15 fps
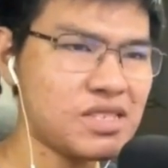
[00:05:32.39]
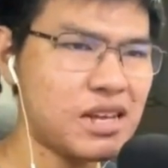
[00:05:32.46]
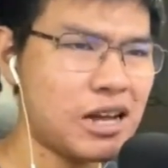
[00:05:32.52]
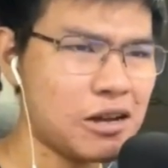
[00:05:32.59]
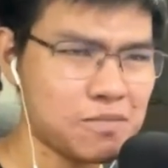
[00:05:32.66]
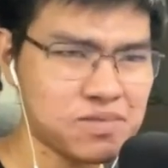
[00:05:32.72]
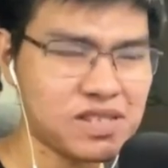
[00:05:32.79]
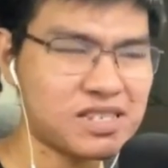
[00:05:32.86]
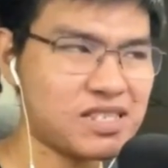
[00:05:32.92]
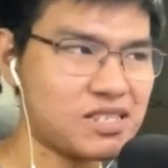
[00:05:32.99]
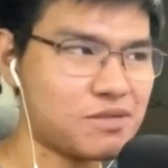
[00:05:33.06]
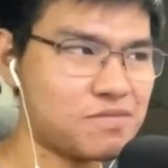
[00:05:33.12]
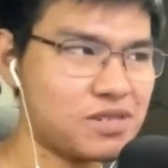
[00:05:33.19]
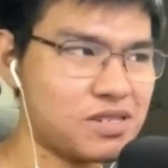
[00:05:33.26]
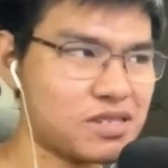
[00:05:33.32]
And plus, it's
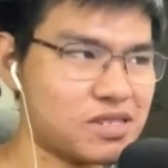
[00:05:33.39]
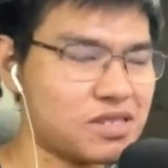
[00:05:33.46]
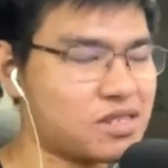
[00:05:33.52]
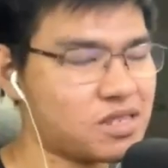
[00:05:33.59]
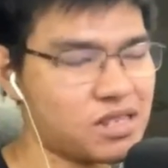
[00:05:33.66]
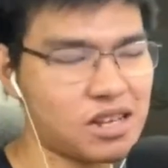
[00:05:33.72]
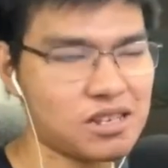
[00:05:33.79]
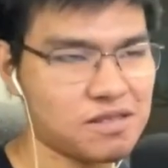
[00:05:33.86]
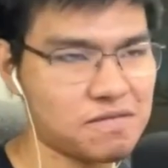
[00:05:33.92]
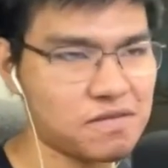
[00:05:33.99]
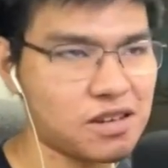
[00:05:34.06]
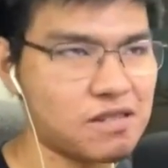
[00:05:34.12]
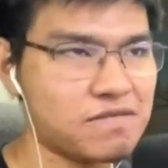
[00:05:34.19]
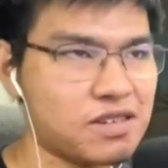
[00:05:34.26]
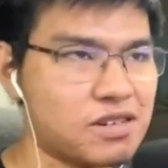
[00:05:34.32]
realistic slice of
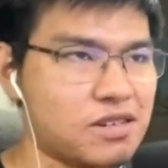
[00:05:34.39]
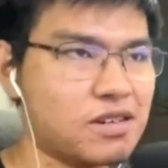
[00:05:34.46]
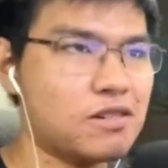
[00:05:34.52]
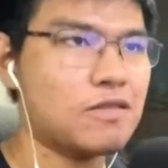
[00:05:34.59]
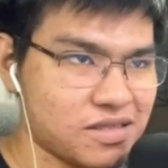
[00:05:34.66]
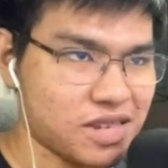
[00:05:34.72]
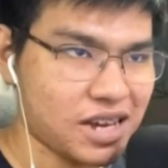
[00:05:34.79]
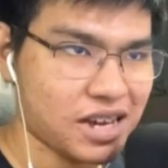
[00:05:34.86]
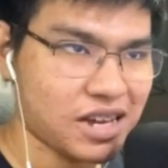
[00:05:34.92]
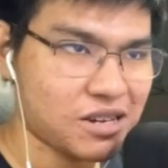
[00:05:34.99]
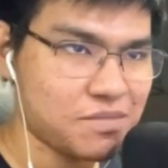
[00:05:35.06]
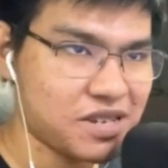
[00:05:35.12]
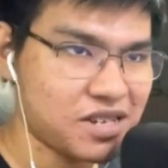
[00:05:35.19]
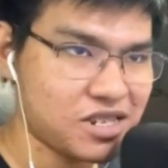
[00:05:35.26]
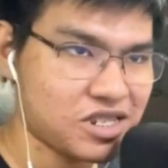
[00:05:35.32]
life. There you go.
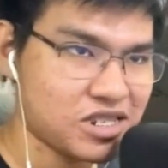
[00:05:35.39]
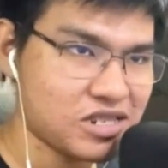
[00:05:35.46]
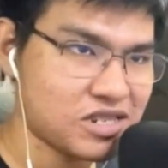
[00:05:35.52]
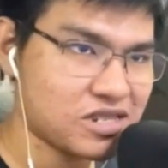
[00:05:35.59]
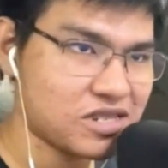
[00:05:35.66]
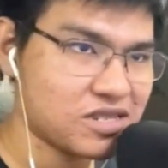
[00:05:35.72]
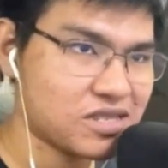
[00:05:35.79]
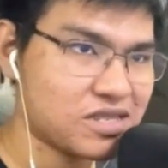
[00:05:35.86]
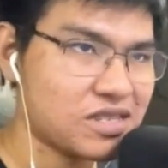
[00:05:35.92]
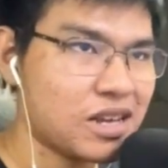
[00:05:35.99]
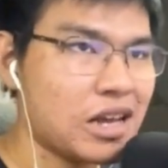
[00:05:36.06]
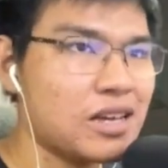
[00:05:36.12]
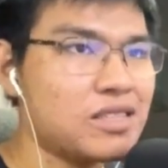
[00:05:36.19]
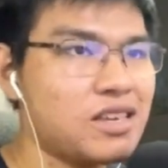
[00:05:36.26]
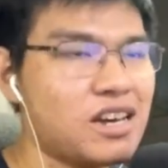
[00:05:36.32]
Animations.
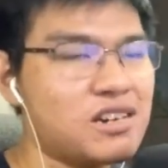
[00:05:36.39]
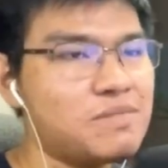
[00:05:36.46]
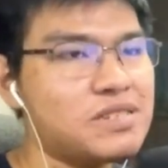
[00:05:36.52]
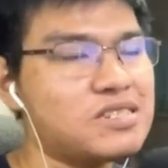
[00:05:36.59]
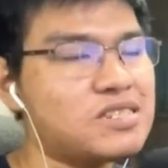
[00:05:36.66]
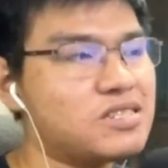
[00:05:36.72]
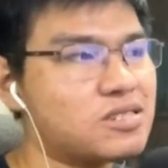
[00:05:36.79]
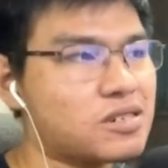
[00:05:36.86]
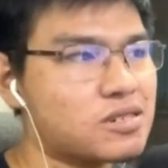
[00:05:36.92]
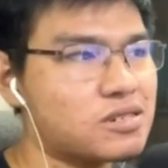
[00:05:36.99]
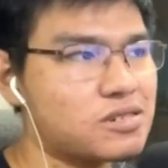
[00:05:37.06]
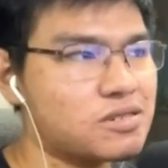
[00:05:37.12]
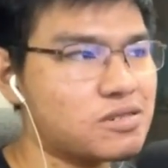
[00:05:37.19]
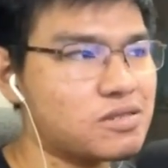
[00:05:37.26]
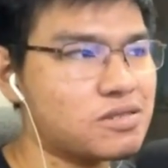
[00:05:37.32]
The animations
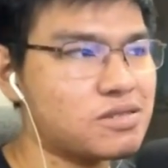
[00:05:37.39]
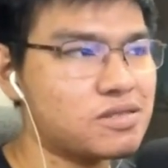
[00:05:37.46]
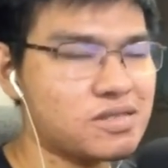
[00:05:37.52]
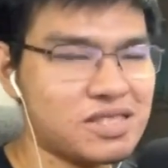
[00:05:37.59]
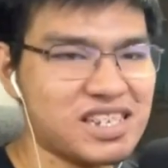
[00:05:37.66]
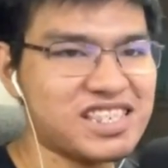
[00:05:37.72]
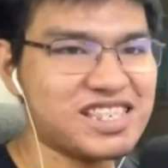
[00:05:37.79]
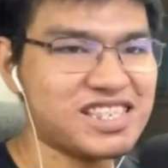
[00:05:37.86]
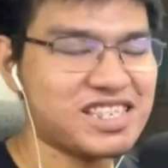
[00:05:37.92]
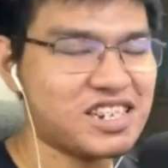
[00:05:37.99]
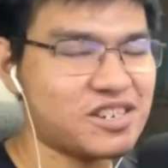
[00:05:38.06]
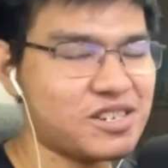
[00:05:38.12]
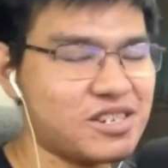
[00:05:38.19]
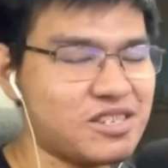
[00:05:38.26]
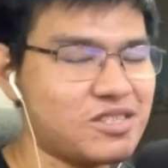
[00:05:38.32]
aren't
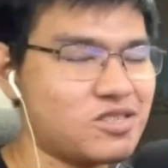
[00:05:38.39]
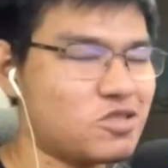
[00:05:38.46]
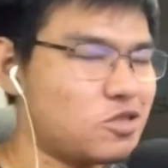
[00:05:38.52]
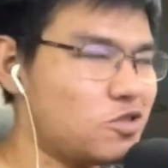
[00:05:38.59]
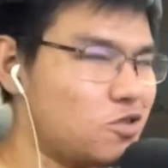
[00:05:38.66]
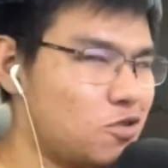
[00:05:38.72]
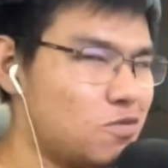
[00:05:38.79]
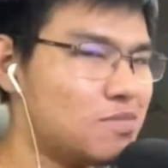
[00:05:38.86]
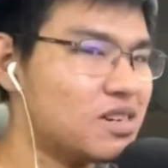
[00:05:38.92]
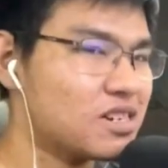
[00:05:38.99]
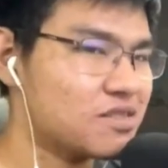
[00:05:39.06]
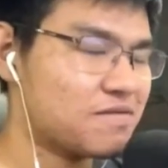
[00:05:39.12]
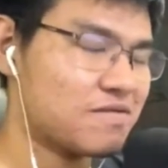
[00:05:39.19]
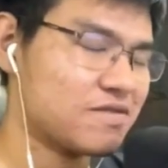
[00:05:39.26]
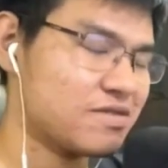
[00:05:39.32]
necessary too
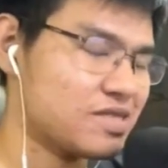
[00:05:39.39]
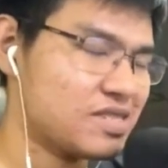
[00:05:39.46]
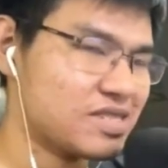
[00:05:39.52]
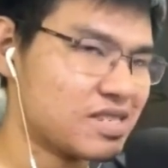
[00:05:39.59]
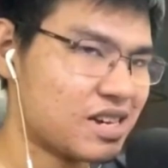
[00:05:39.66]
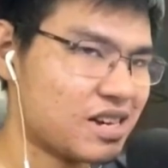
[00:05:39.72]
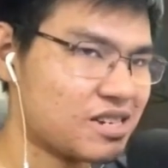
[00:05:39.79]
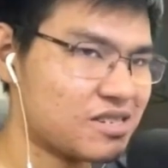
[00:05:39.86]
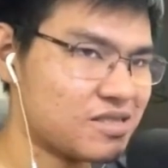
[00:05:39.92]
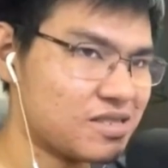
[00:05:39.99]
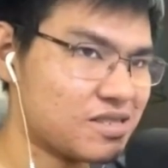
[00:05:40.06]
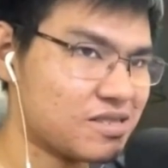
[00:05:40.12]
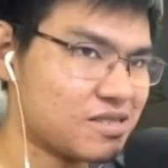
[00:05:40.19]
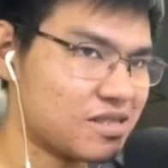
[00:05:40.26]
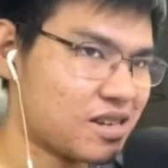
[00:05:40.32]
much for this kinds
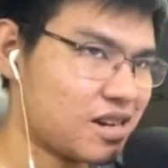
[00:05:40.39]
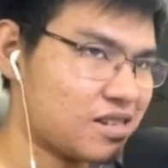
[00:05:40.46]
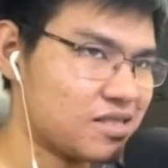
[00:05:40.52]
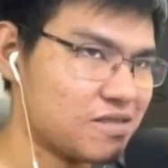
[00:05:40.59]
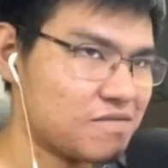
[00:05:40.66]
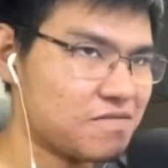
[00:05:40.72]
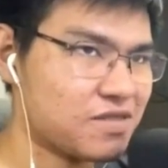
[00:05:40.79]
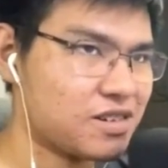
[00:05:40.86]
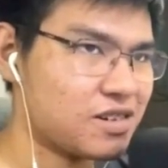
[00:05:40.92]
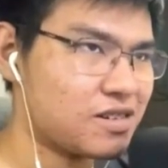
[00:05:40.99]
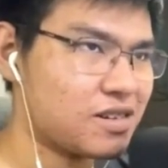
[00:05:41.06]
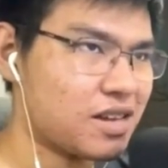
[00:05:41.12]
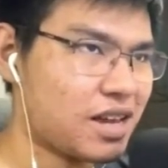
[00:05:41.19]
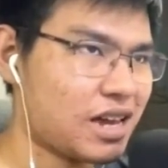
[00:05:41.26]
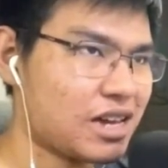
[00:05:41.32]
of
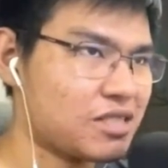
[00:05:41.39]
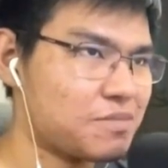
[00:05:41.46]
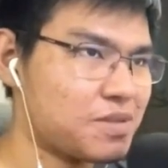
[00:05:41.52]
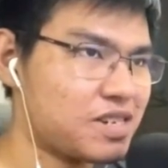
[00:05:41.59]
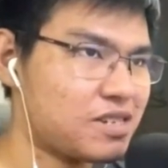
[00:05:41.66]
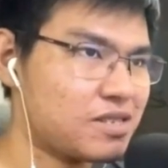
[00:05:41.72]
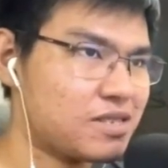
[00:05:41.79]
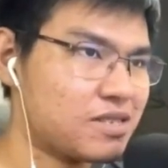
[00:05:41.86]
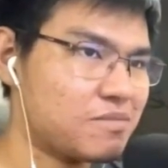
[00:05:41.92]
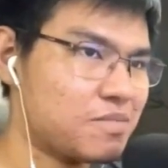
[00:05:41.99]
animes.